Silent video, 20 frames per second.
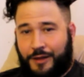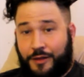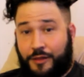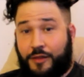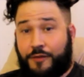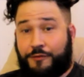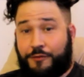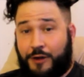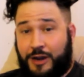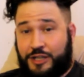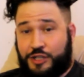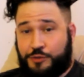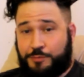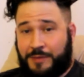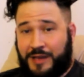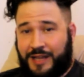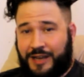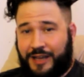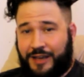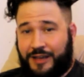The French
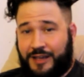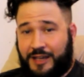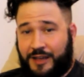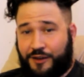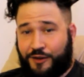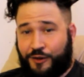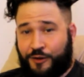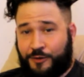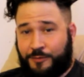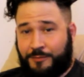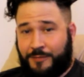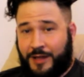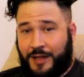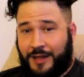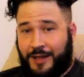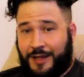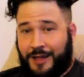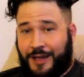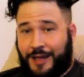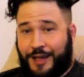media here
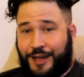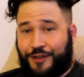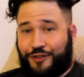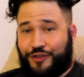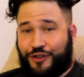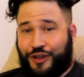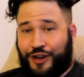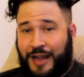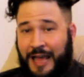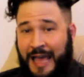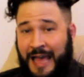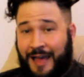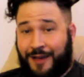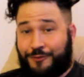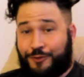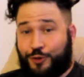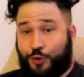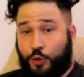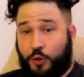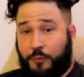is going to
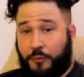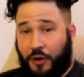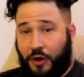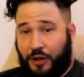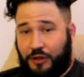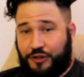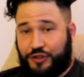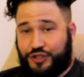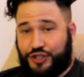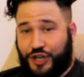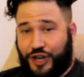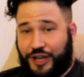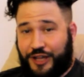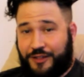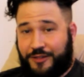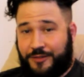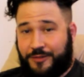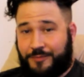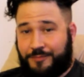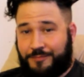have to
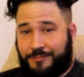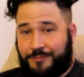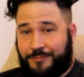apologize.